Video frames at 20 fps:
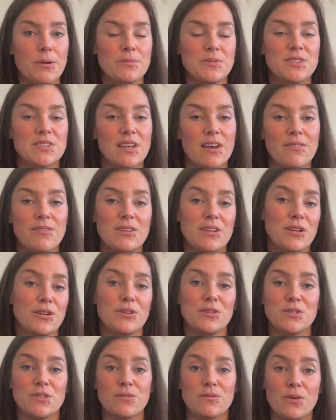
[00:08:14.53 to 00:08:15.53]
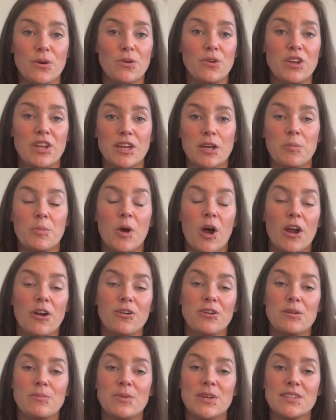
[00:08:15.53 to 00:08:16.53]
7 years of owning a
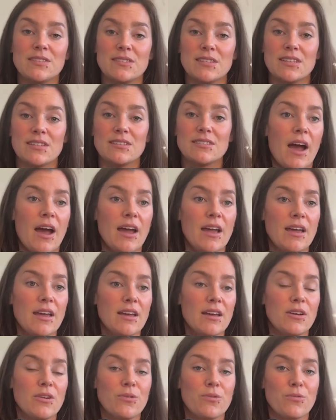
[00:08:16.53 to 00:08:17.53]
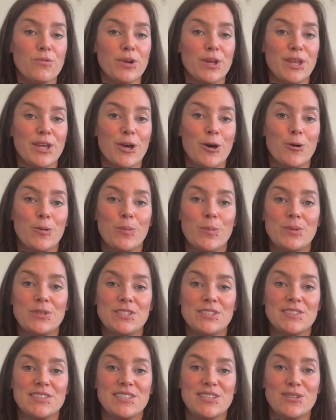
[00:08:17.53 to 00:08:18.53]
pottery business. I really hope
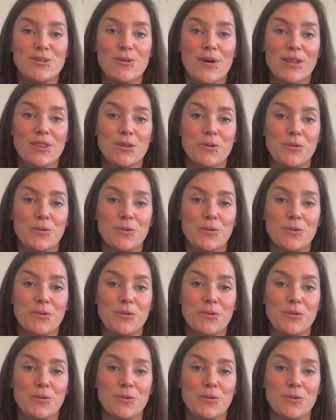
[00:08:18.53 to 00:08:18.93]
to see you at the